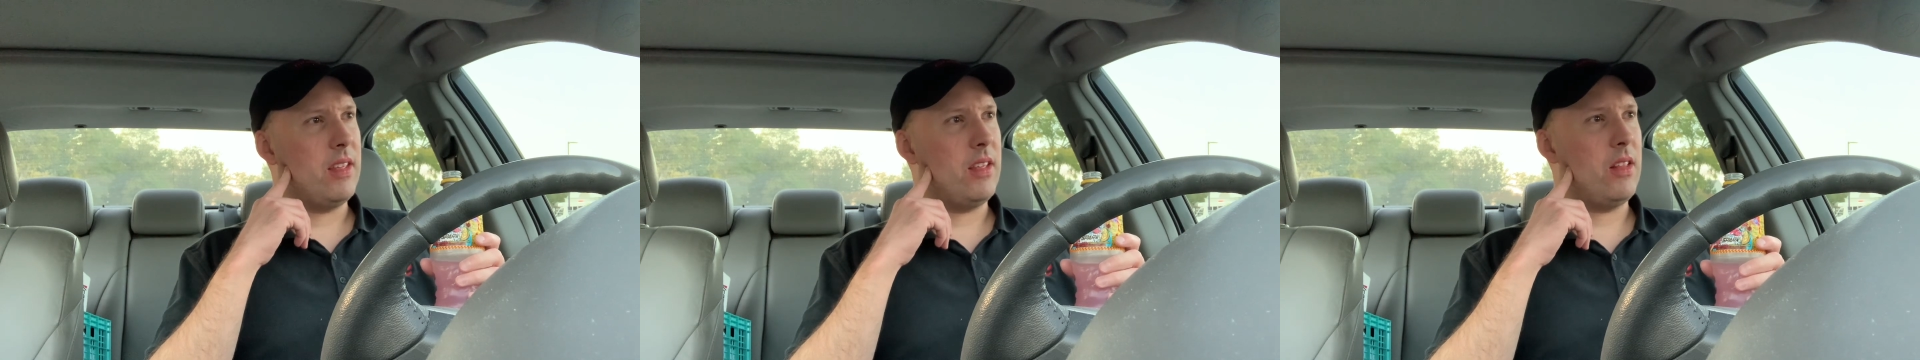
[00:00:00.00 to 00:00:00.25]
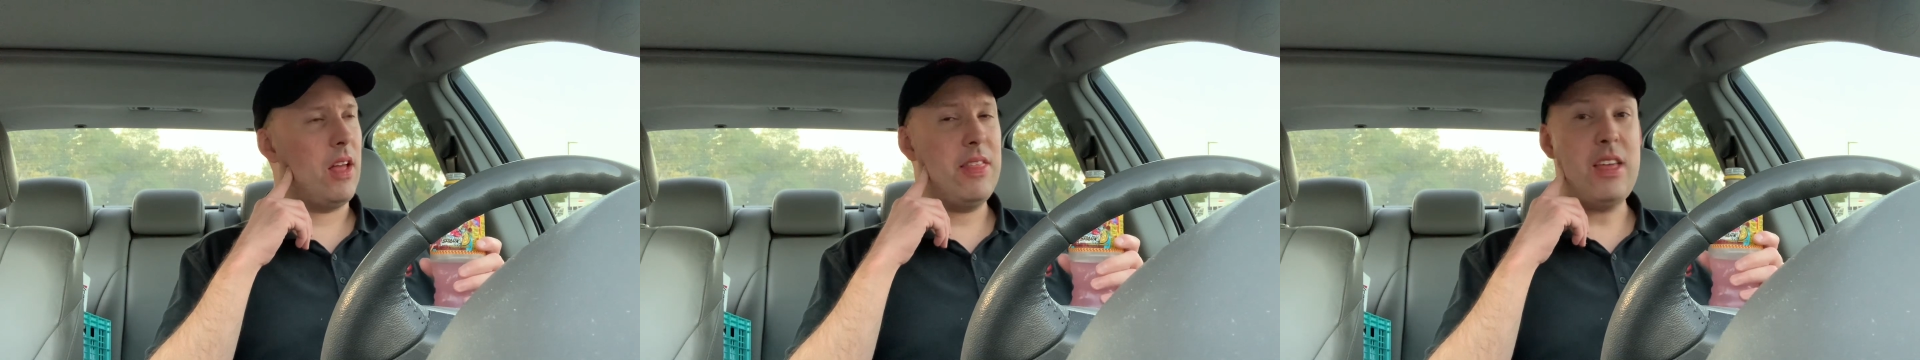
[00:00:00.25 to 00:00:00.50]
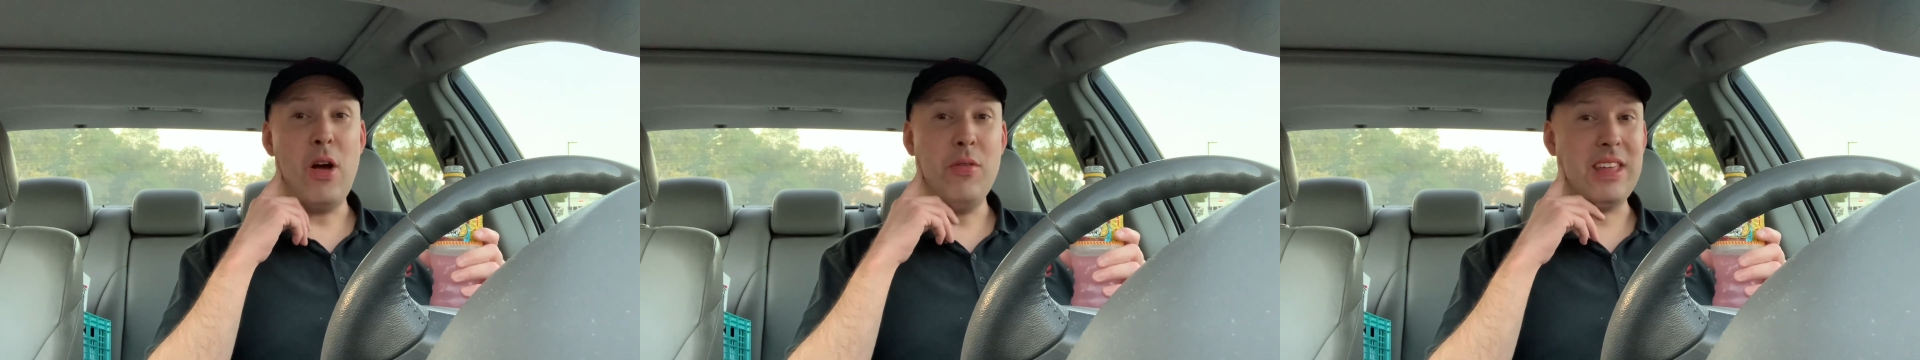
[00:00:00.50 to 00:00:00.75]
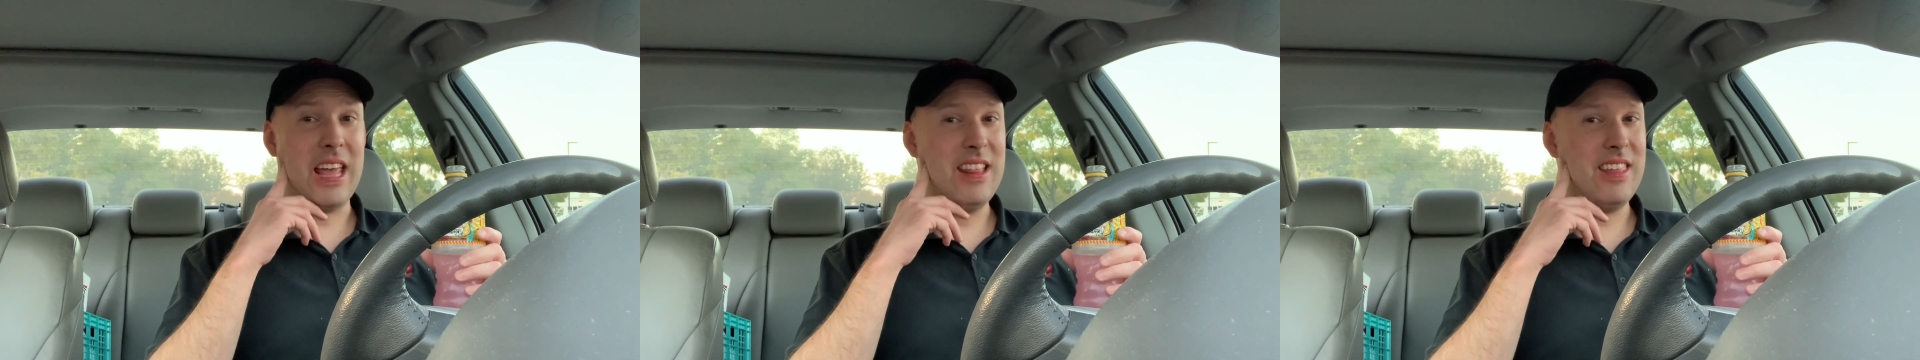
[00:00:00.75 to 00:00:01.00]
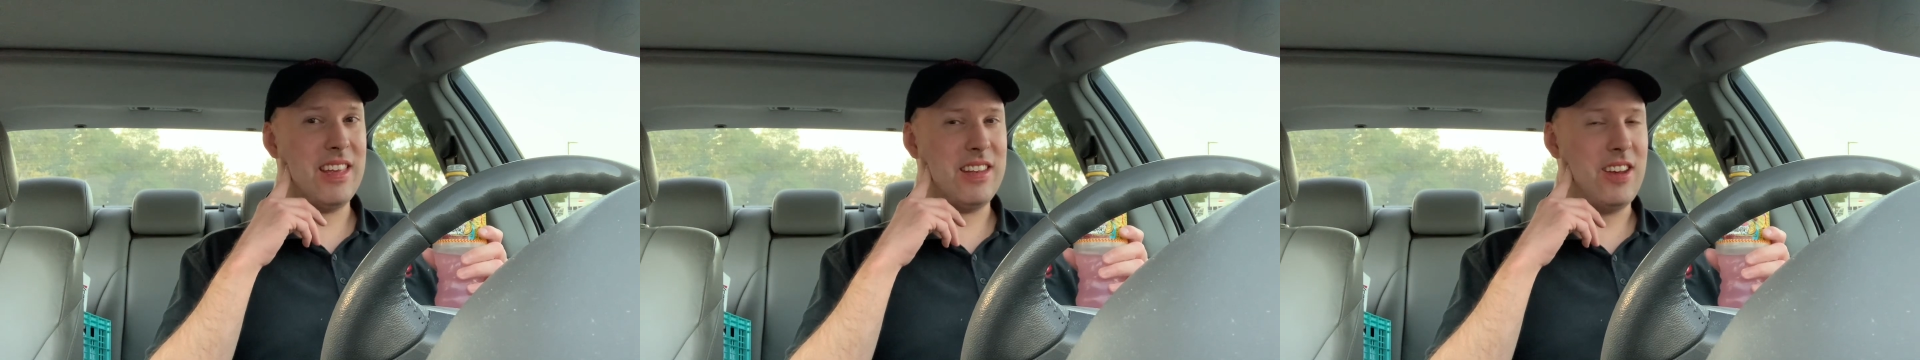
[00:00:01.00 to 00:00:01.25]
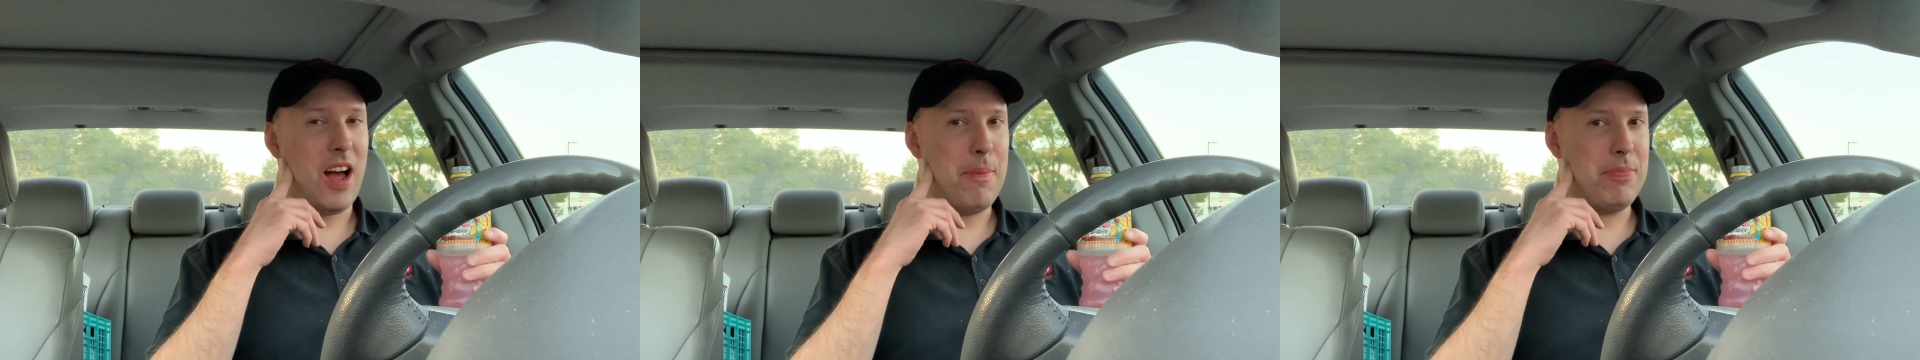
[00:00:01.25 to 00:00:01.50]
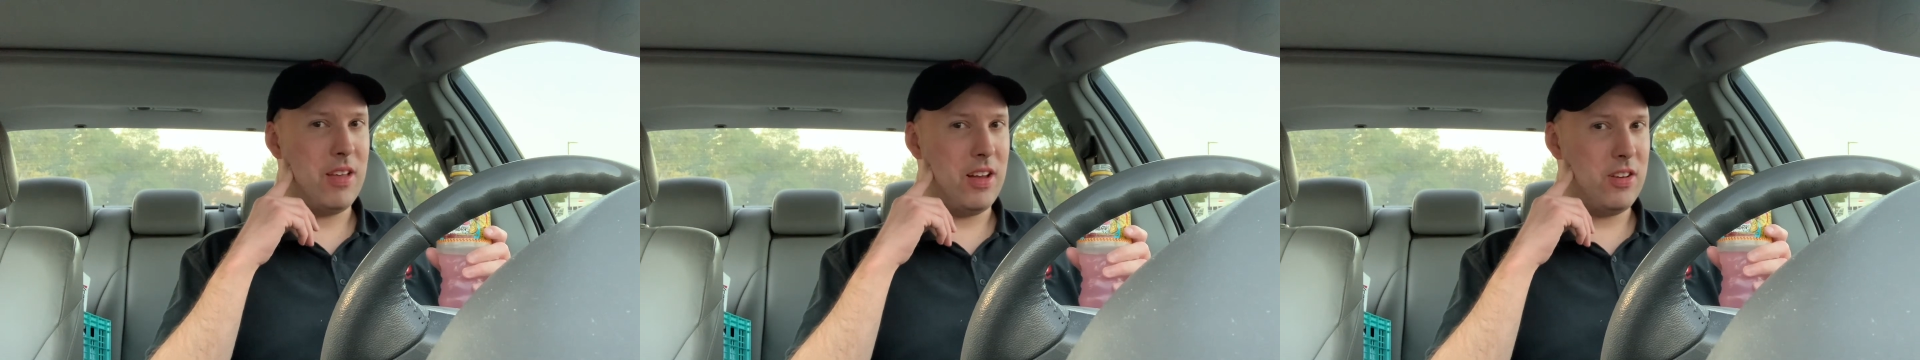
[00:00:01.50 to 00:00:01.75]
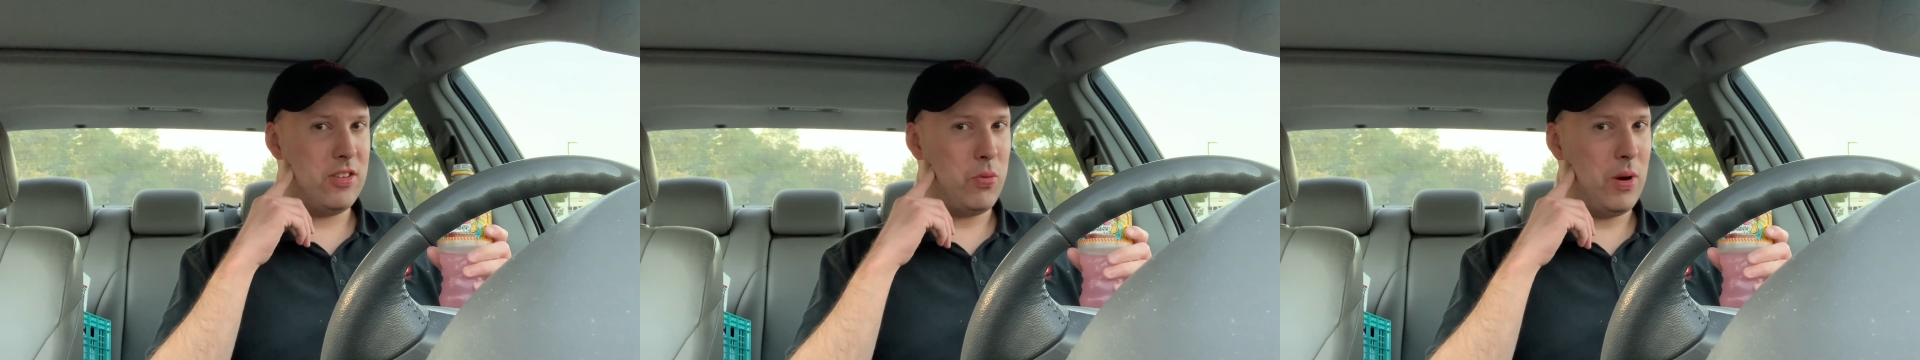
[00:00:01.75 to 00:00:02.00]
I don't think anything can top
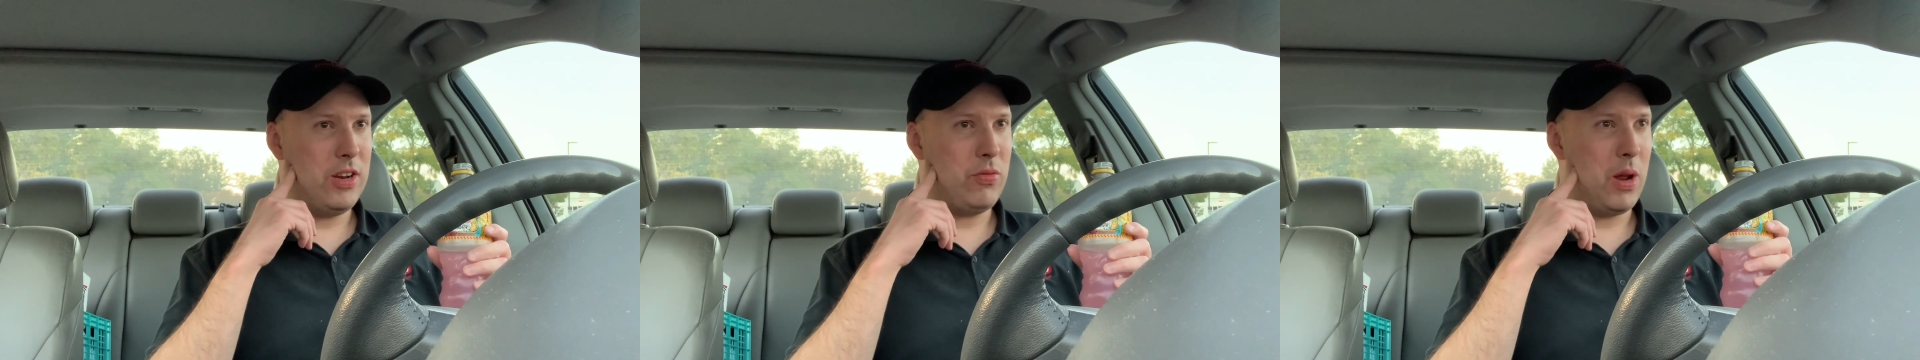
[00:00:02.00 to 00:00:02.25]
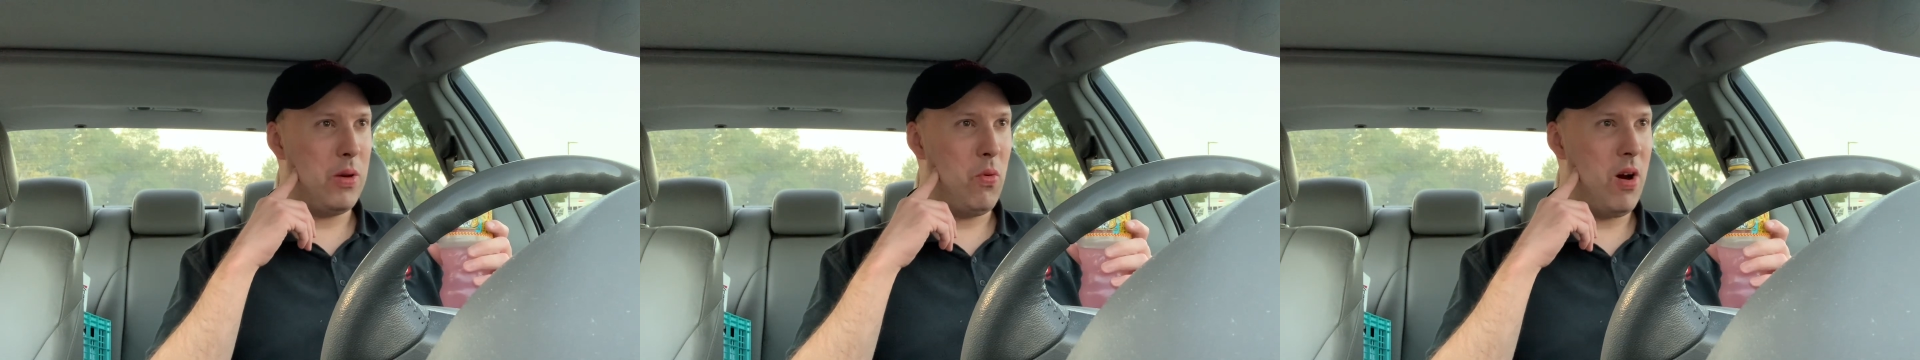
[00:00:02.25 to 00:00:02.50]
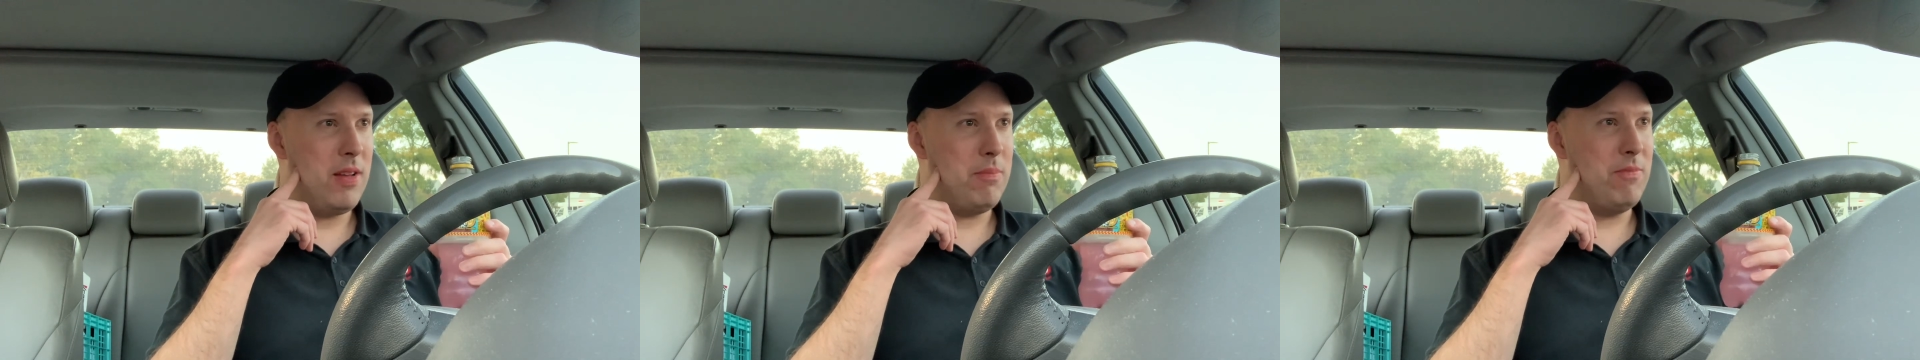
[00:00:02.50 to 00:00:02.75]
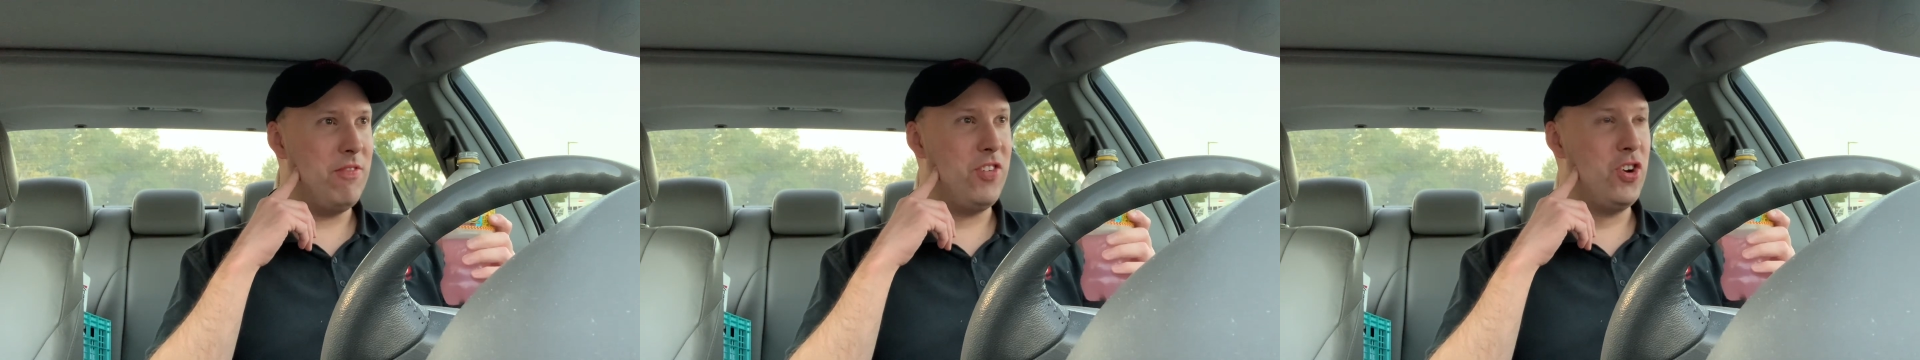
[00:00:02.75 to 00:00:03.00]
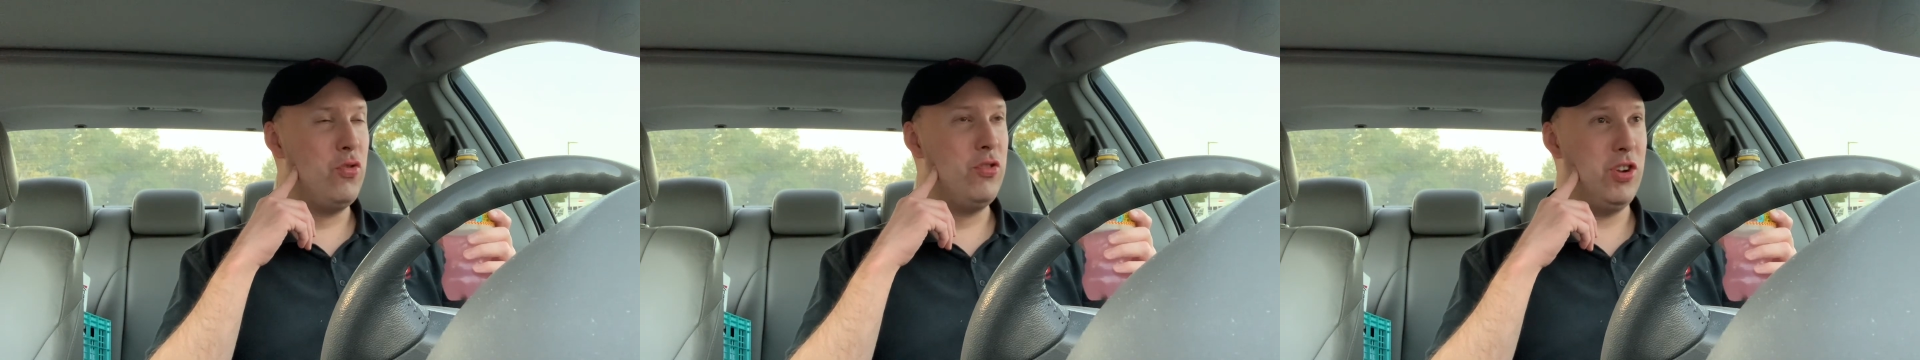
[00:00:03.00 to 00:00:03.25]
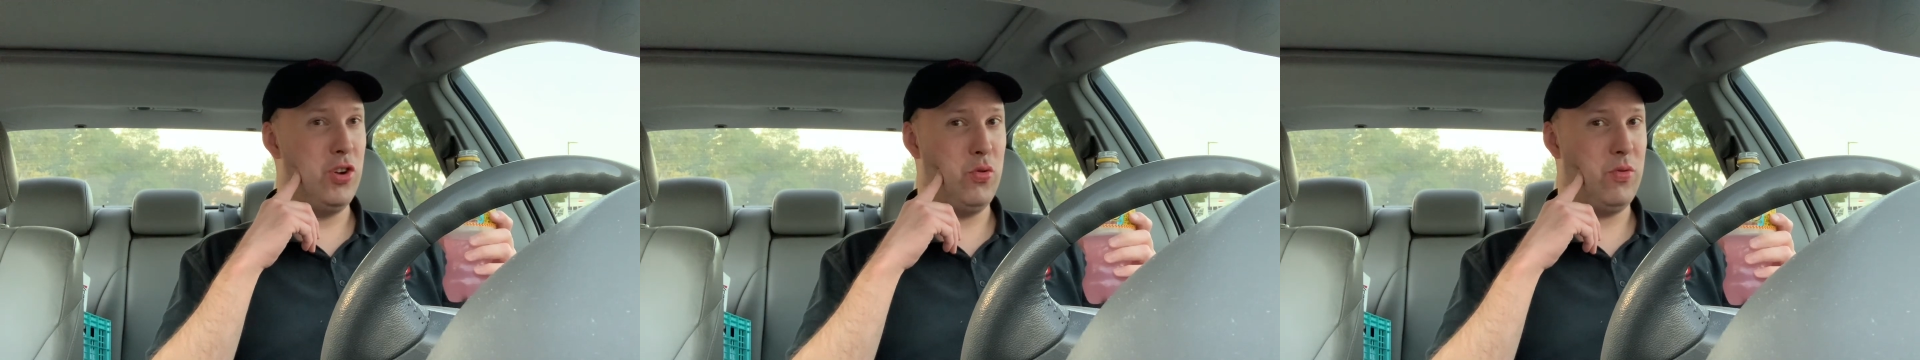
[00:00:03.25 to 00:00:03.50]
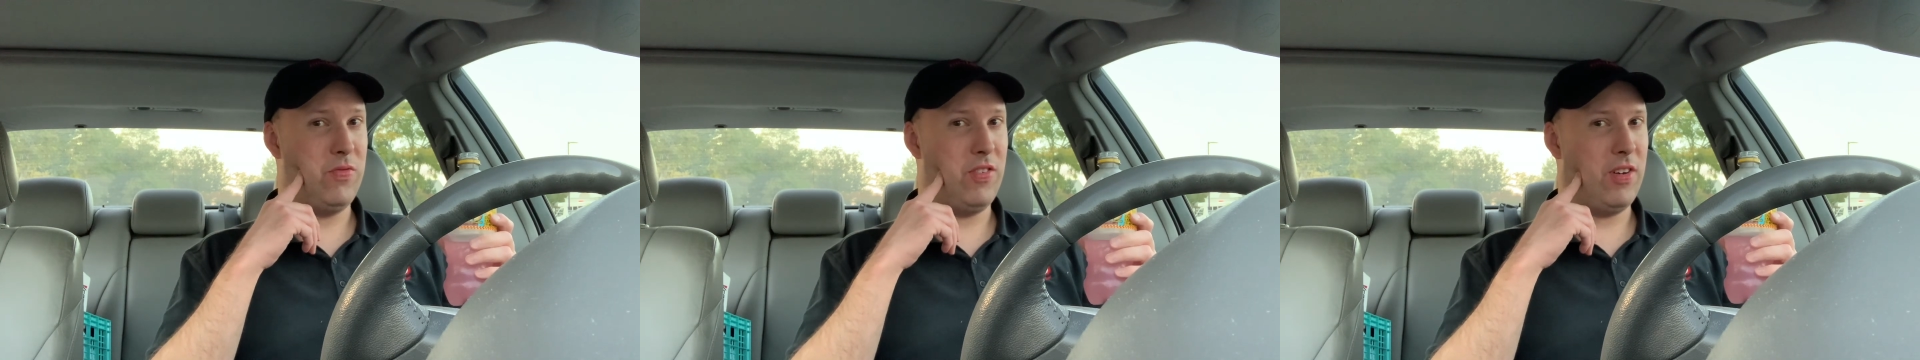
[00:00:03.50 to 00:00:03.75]
the 2021 Voodoo,